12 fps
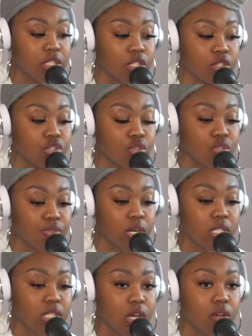to choose for
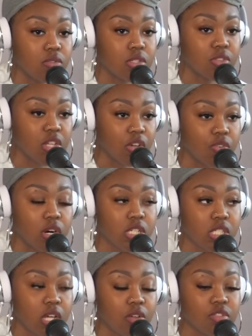ourselves and think for
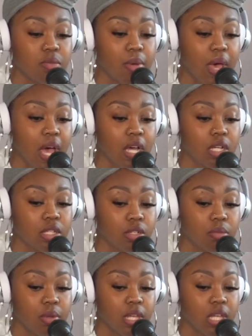ourselves back a little
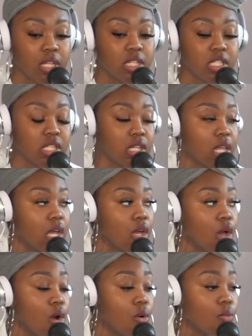bit, at least in like
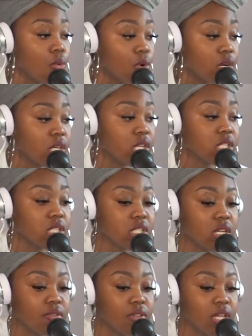warnings and
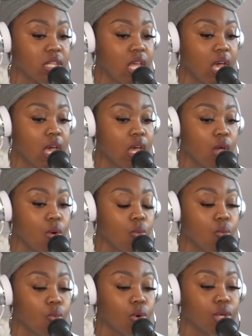stuff like that,
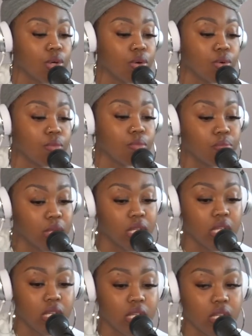will be